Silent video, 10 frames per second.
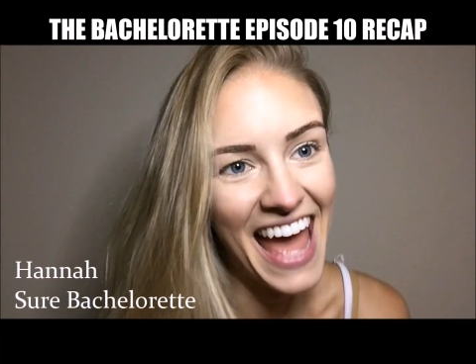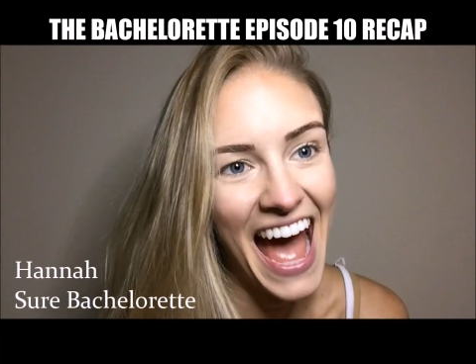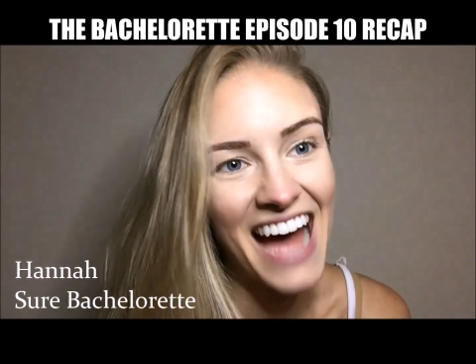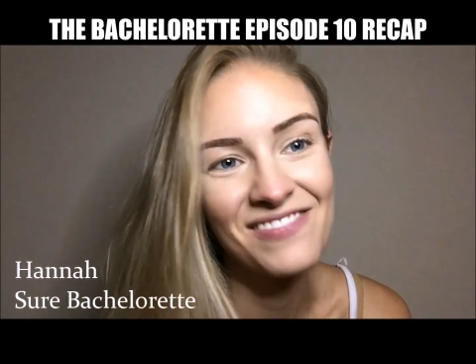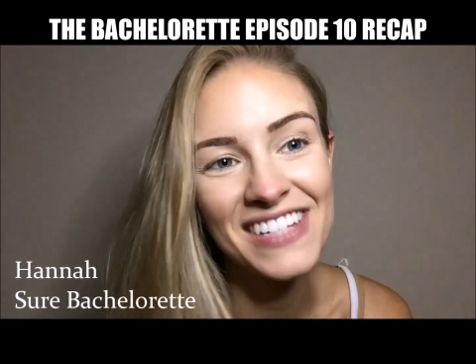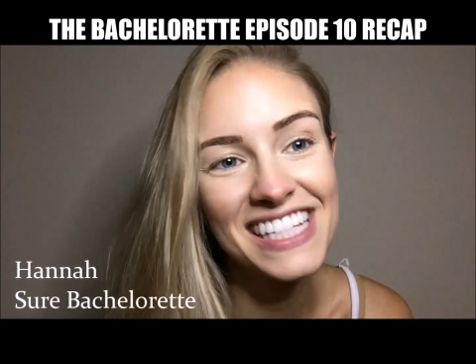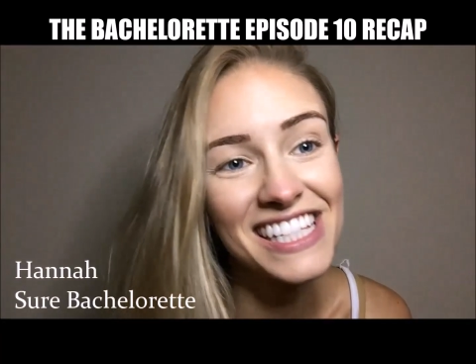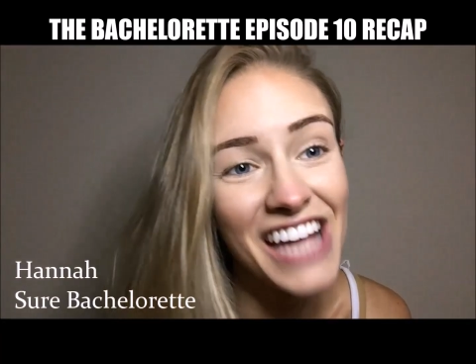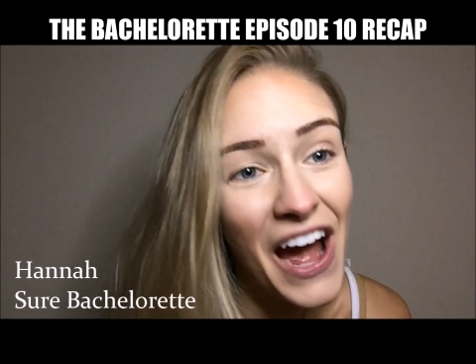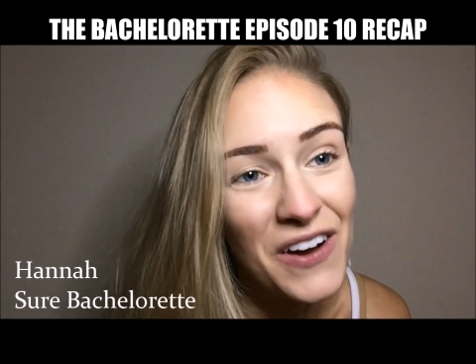And I'm
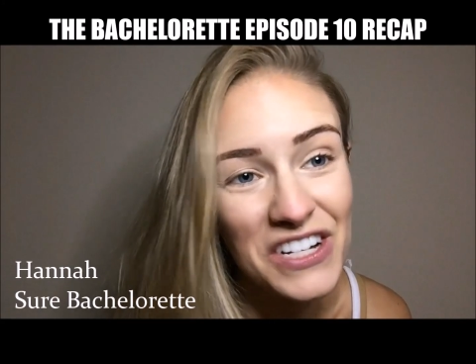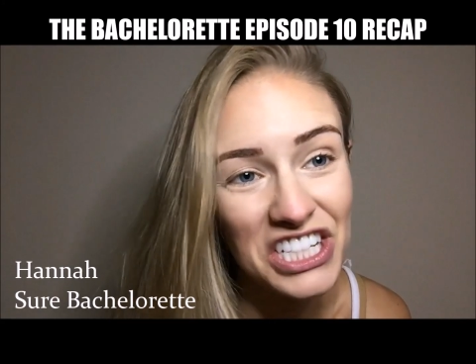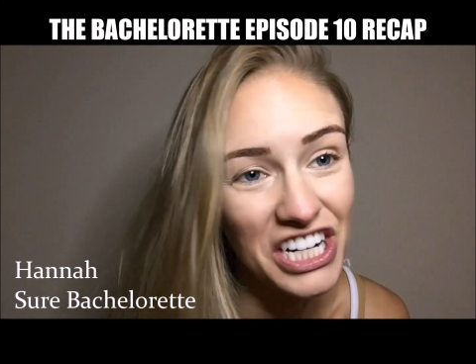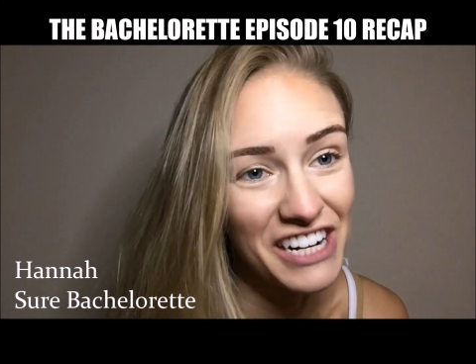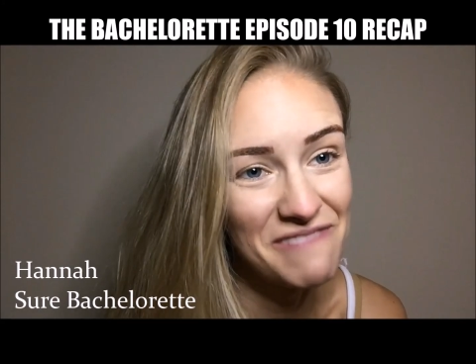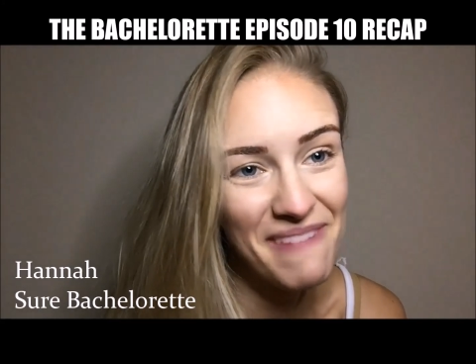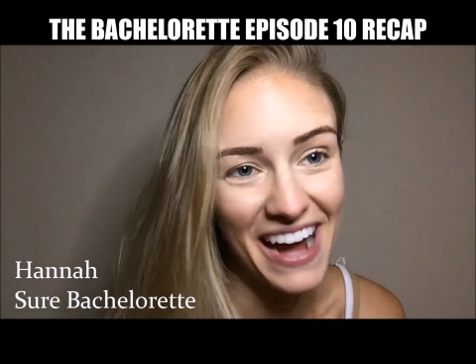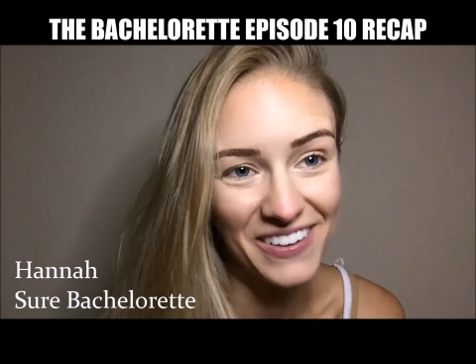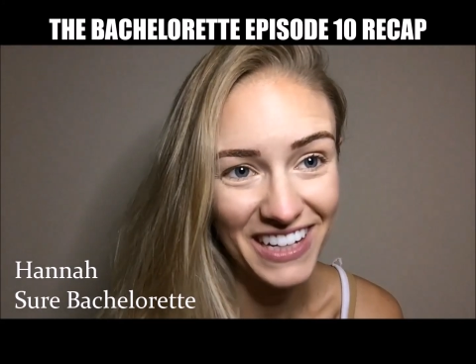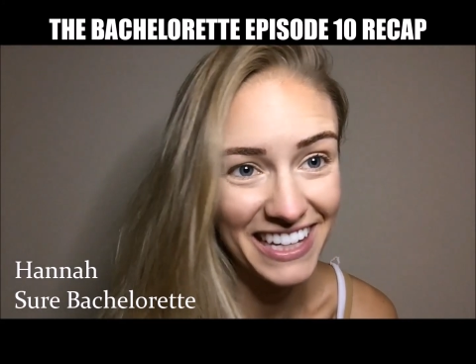so sure
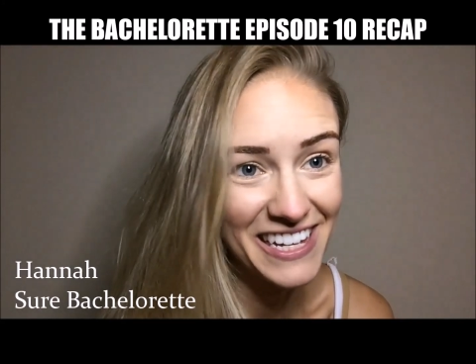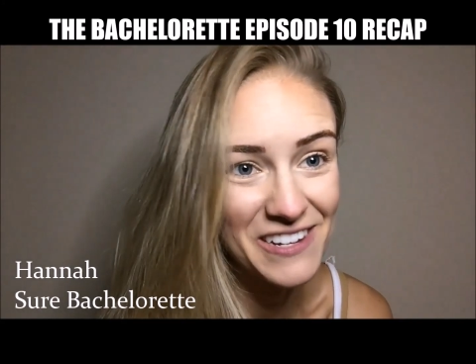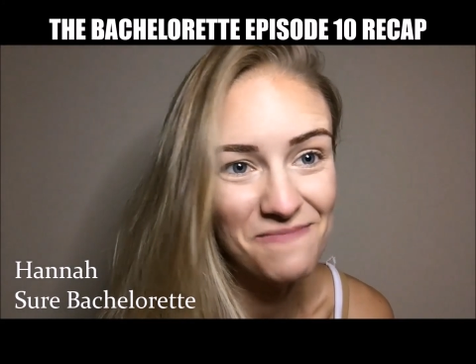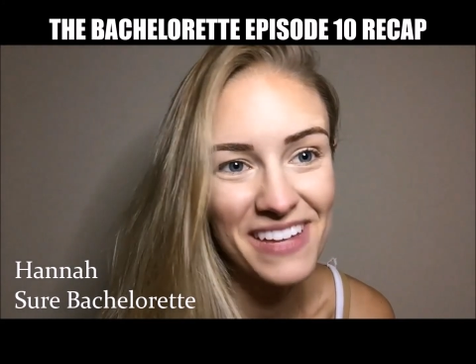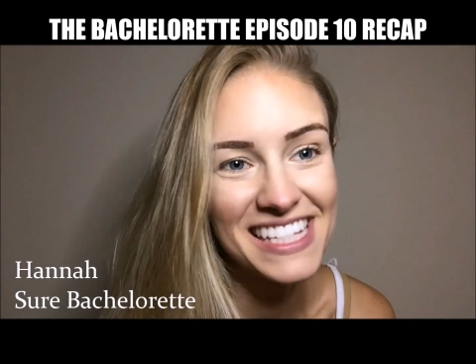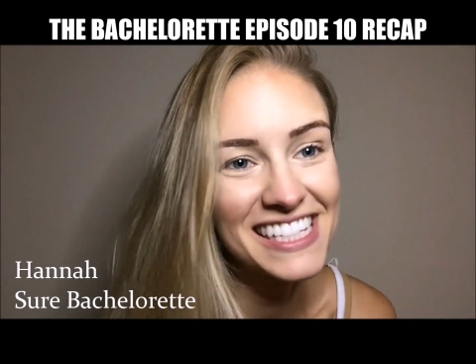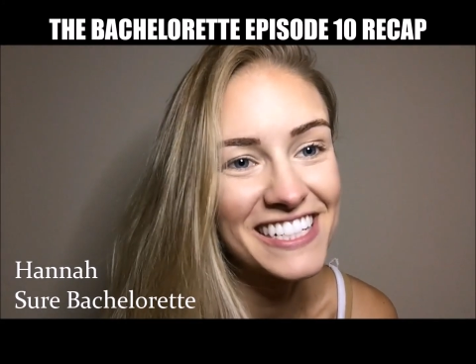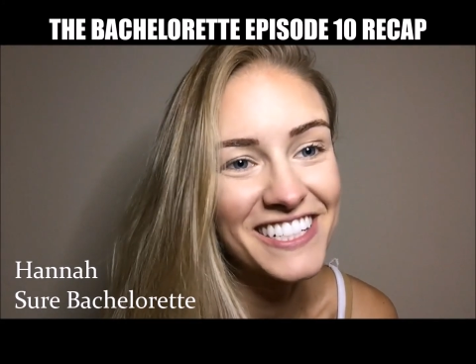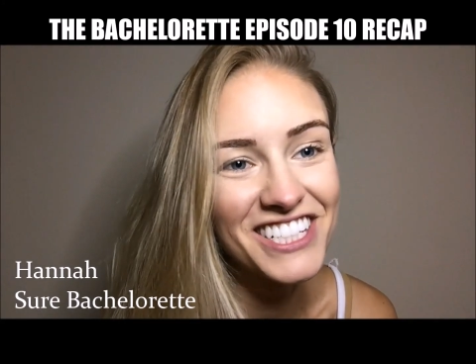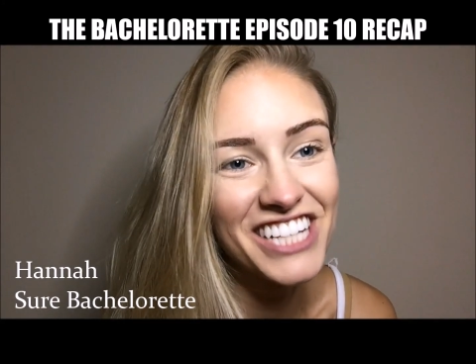about you,
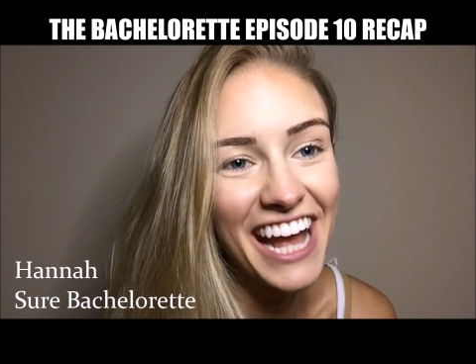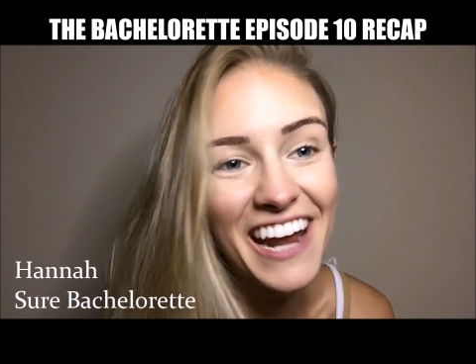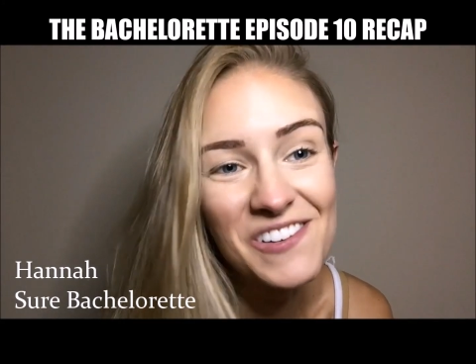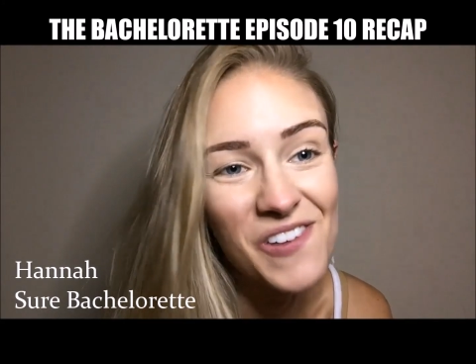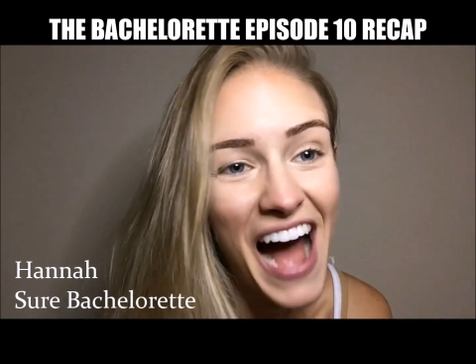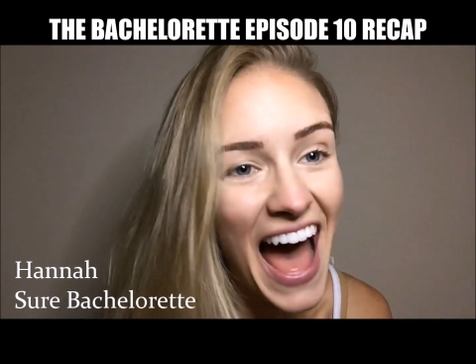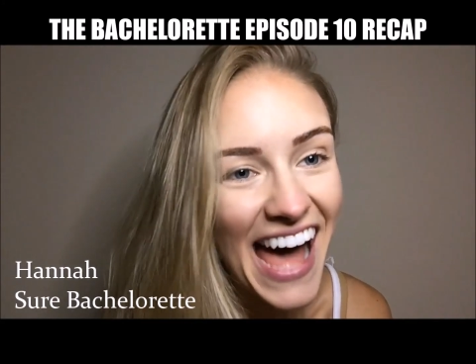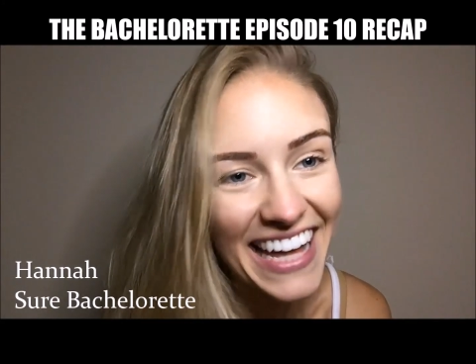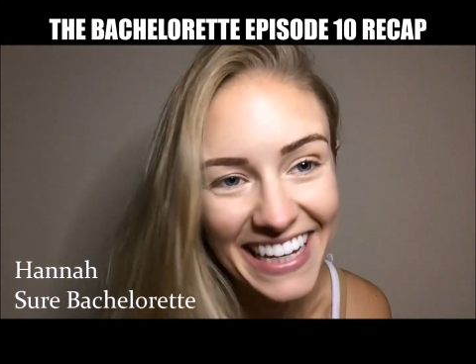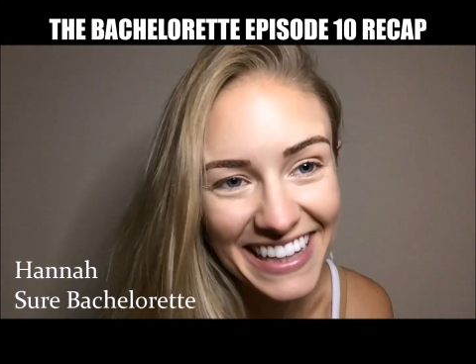Mr. Jed
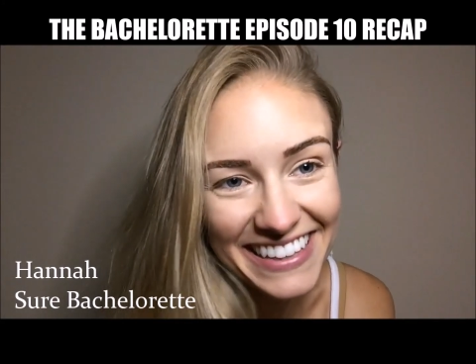White.